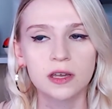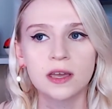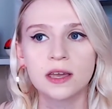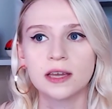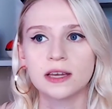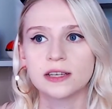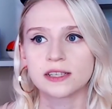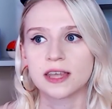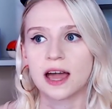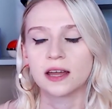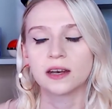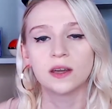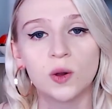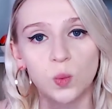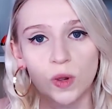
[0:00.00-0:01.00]
is that
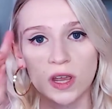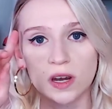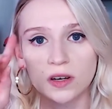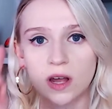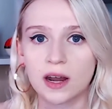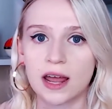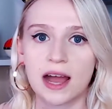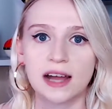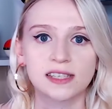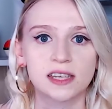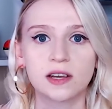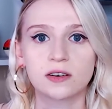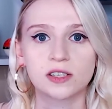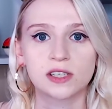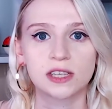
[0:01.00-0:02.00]
we are not
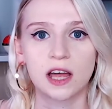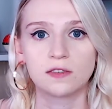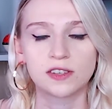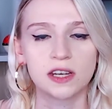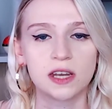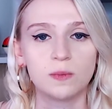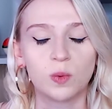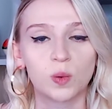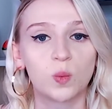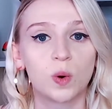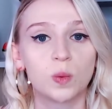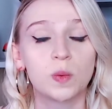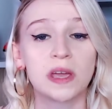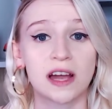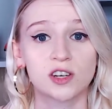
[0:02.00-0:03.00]
asking ourselves anymore what
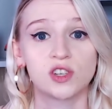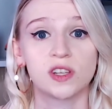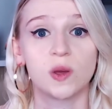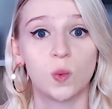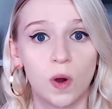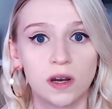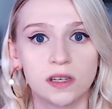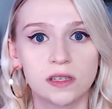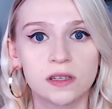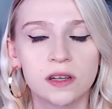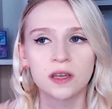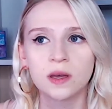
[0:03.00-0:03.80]
we actually want.